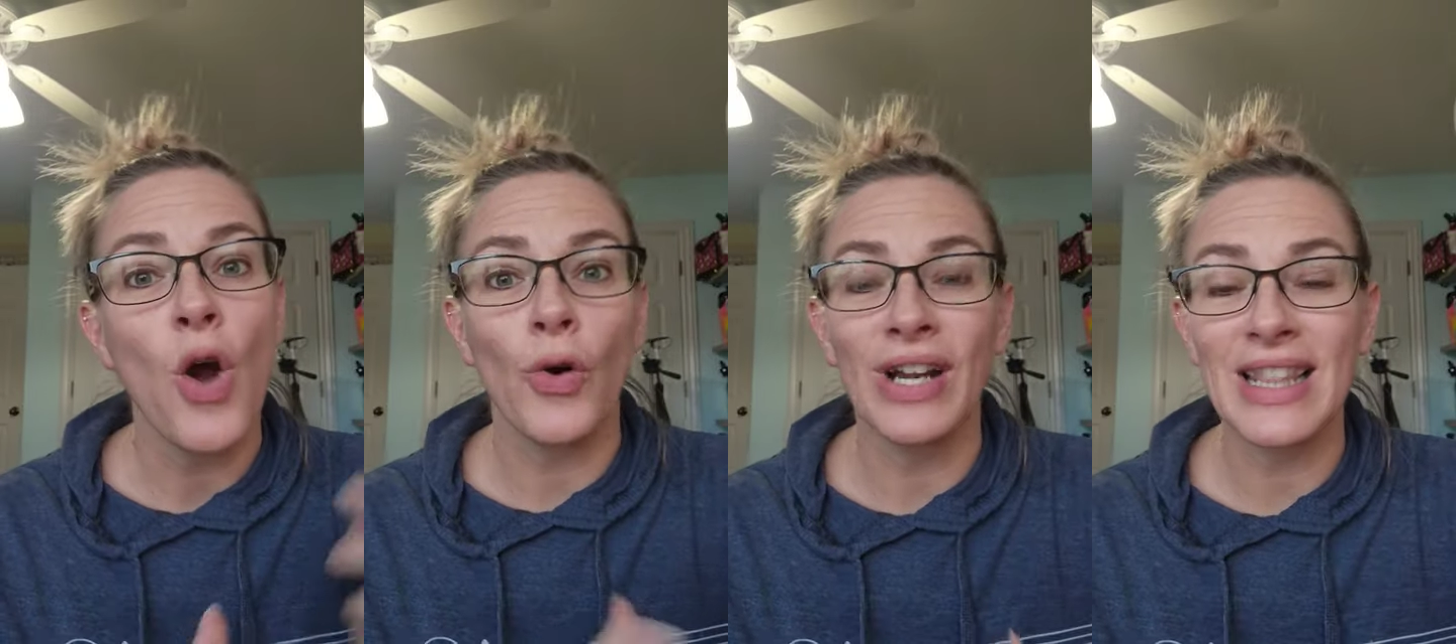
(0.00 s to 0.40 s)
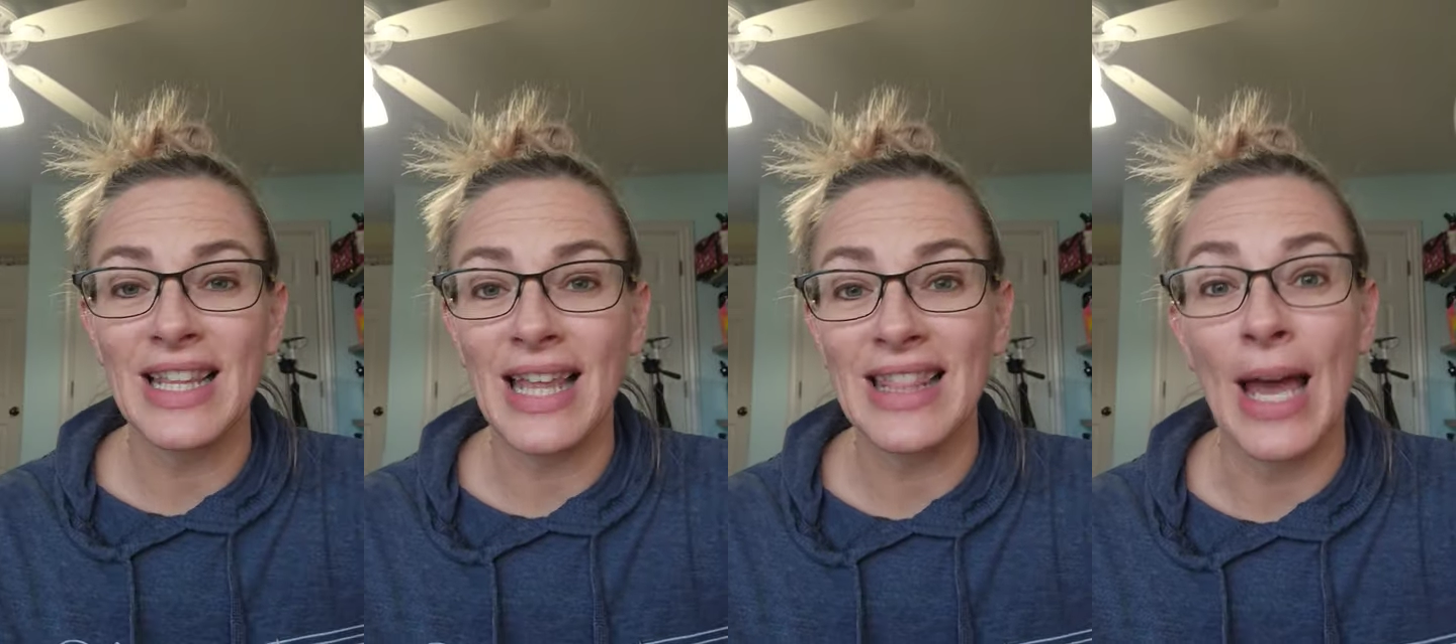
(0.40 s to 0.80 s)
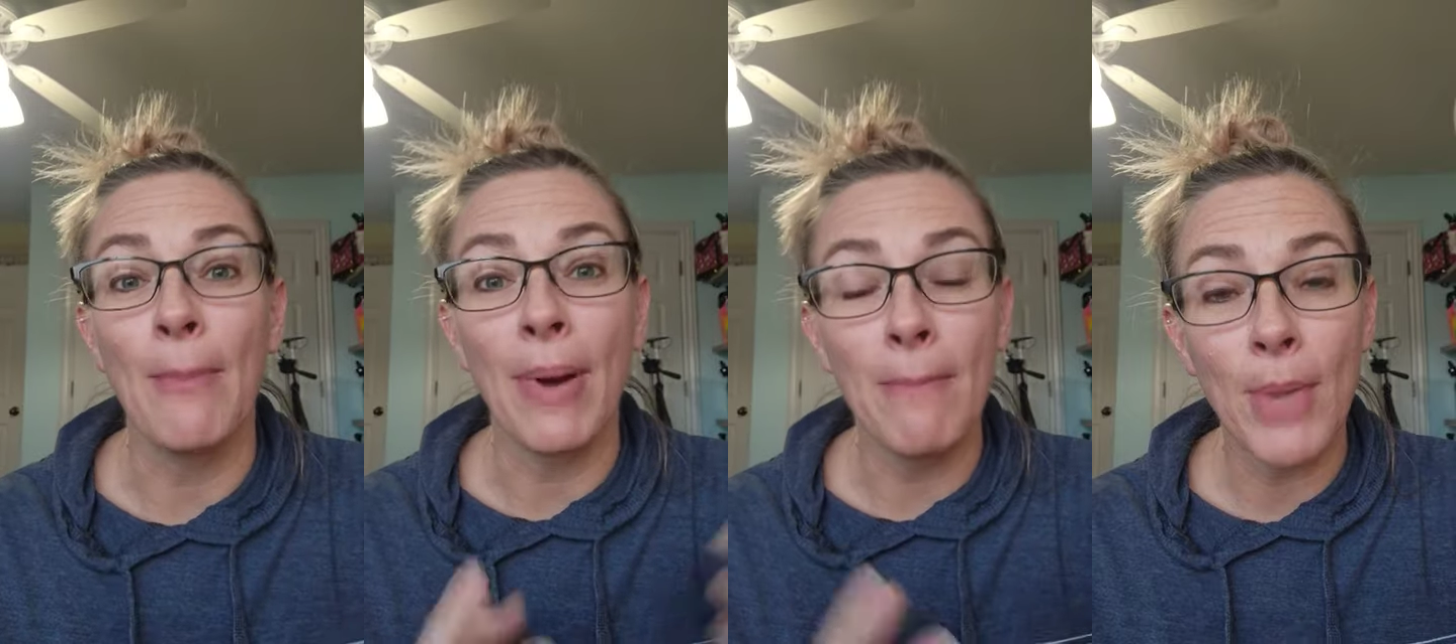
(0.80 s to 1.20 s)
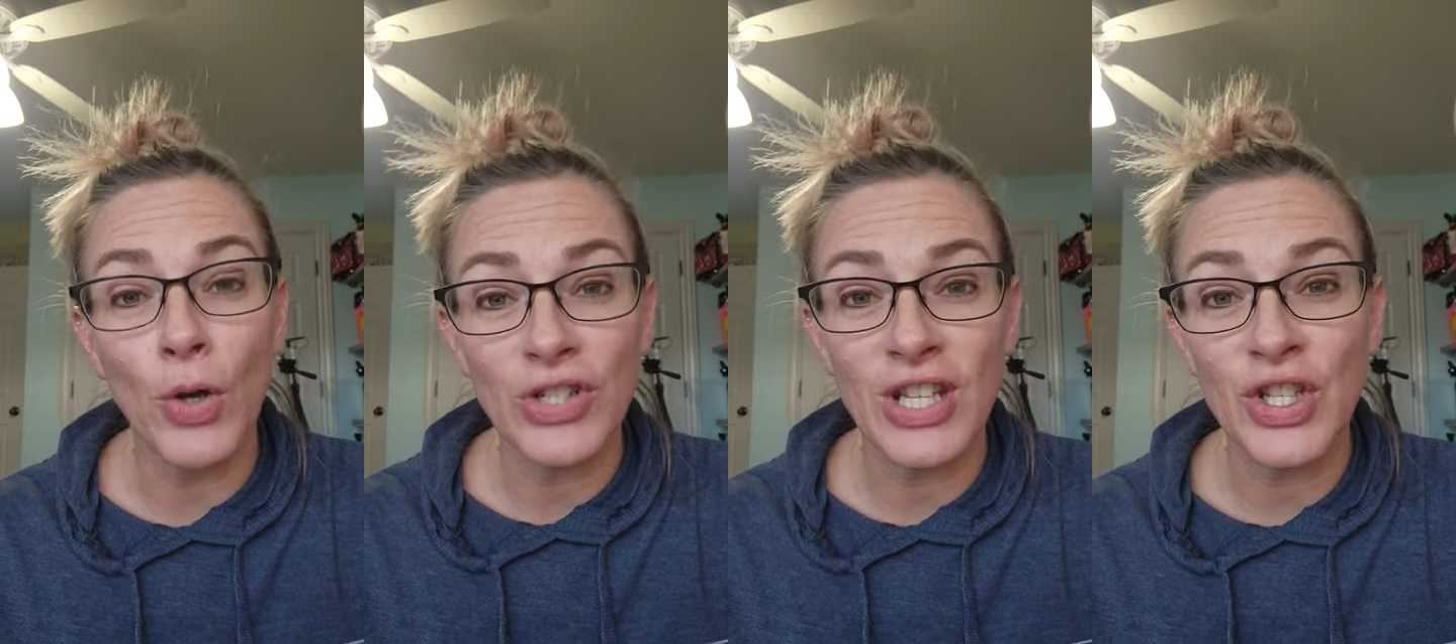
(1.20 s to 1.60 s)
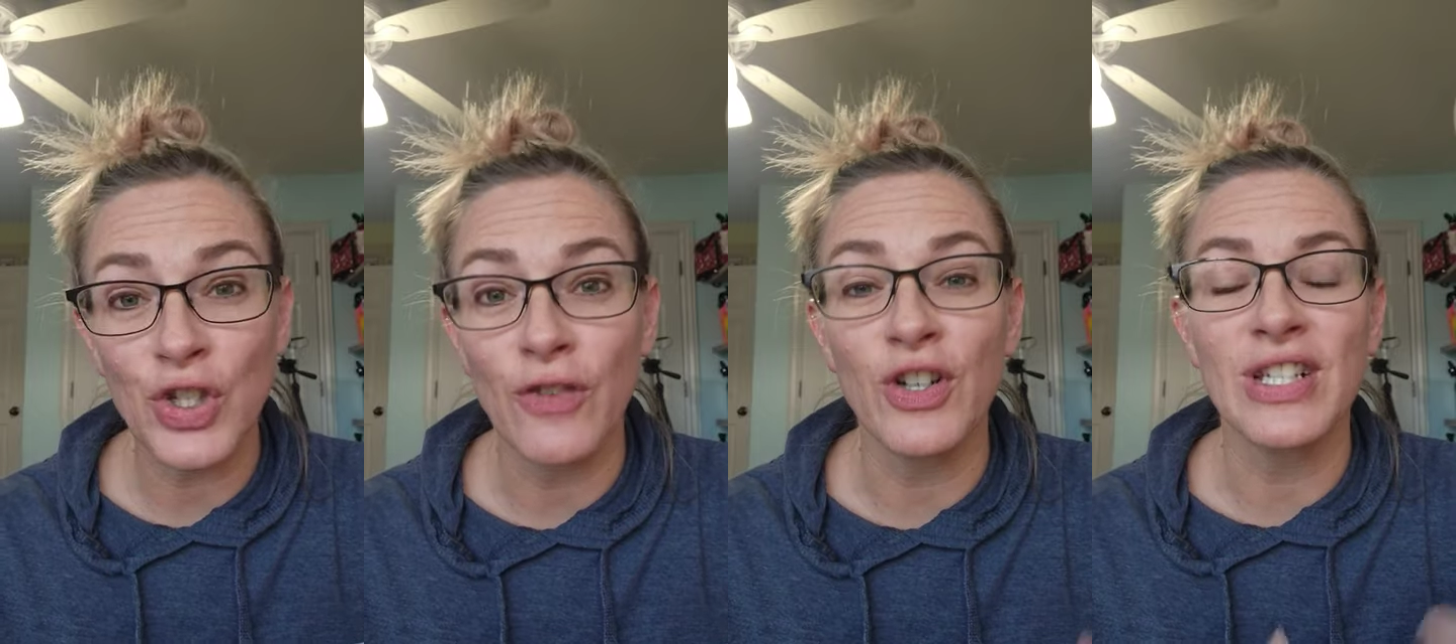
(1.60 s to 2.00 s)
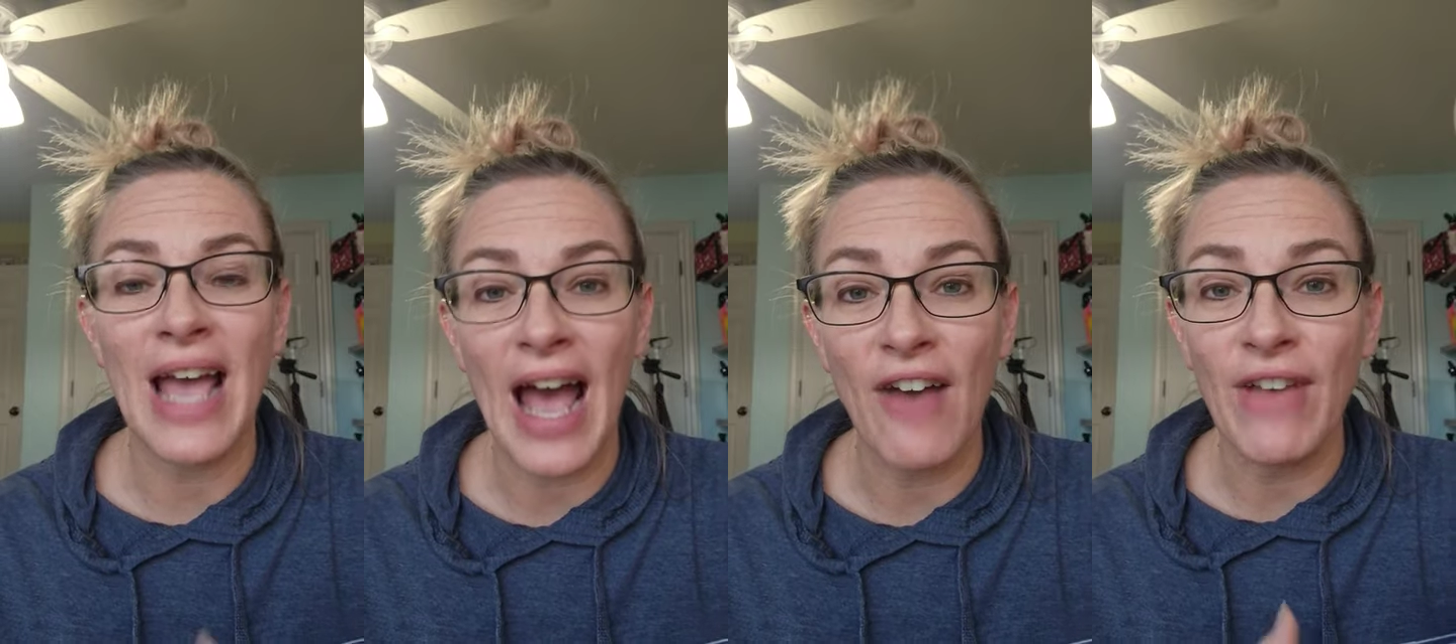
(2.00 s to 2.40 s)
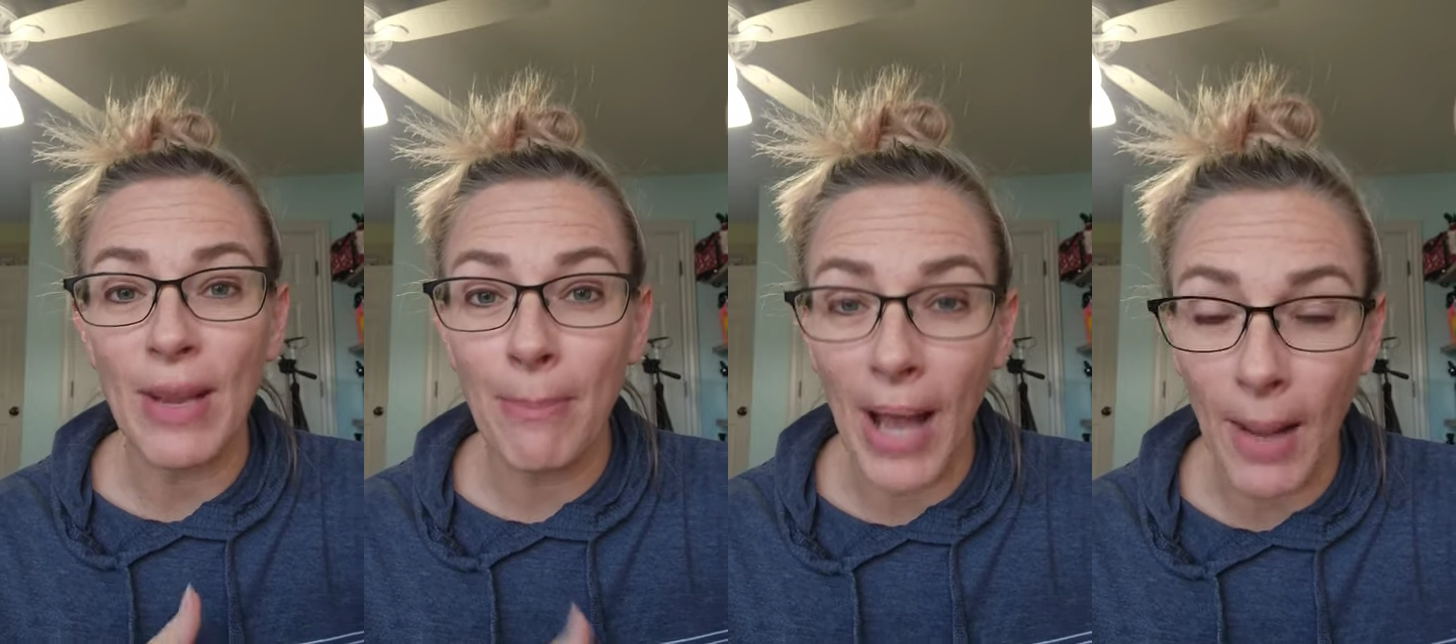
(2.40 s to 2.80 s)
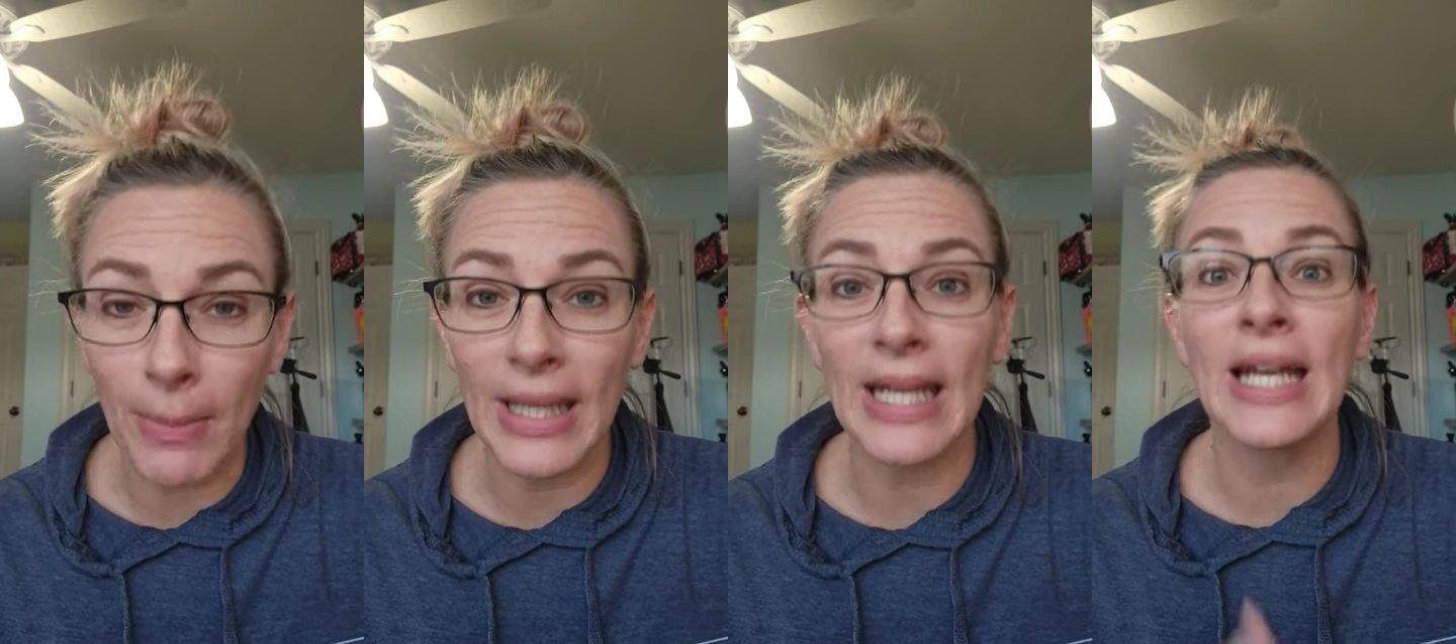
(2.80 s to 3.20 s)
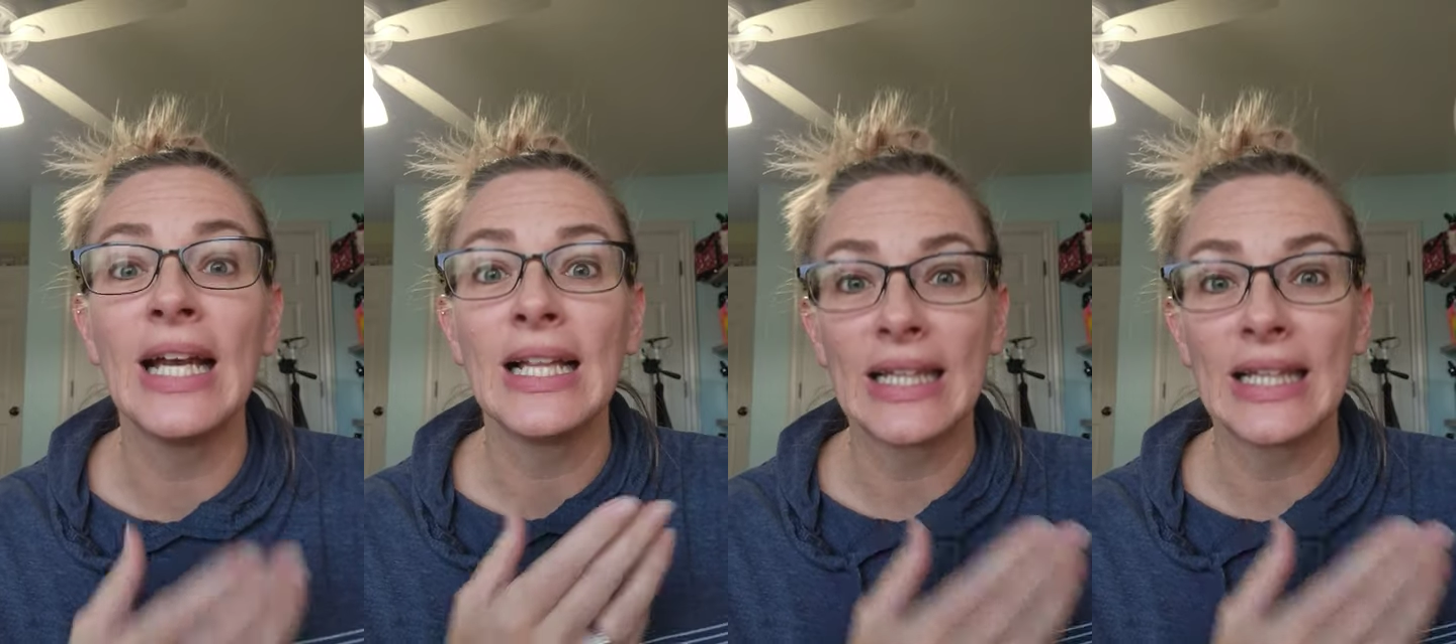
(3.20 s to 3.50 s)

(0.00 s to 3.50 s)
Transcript: or anything like that. But most of the servers have a public